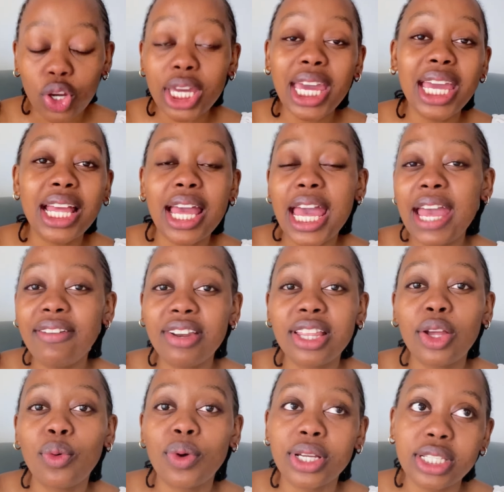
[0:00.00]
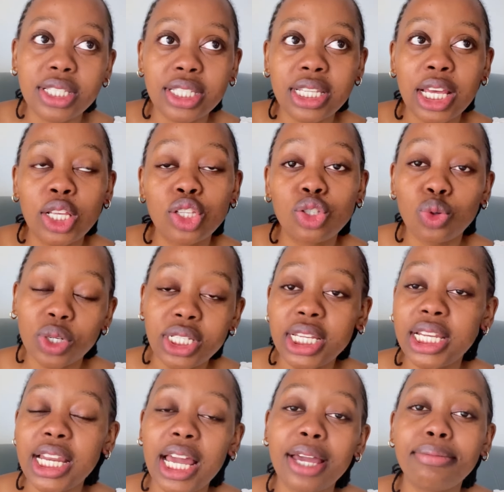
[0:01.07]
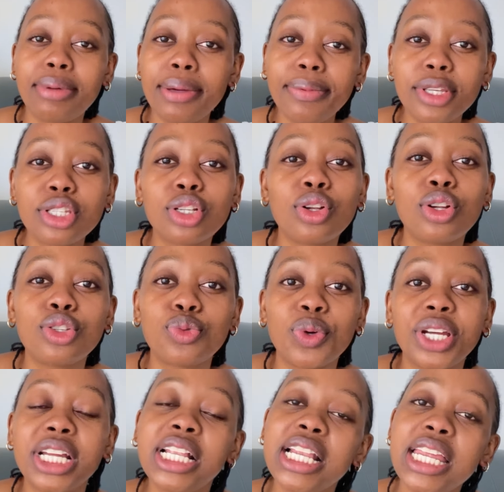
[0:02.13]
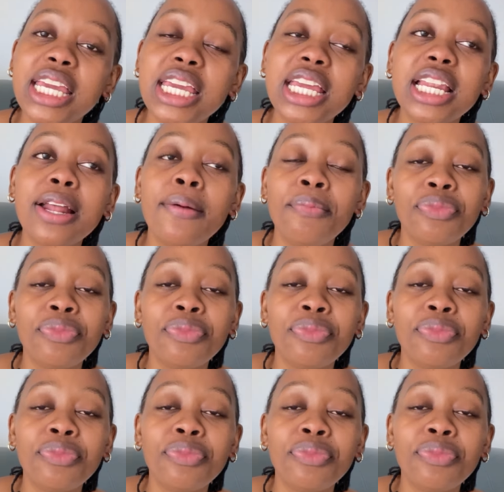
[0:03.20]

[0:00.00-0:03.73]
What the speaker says: Okay, everything was sorted, like baby's clothes were clean,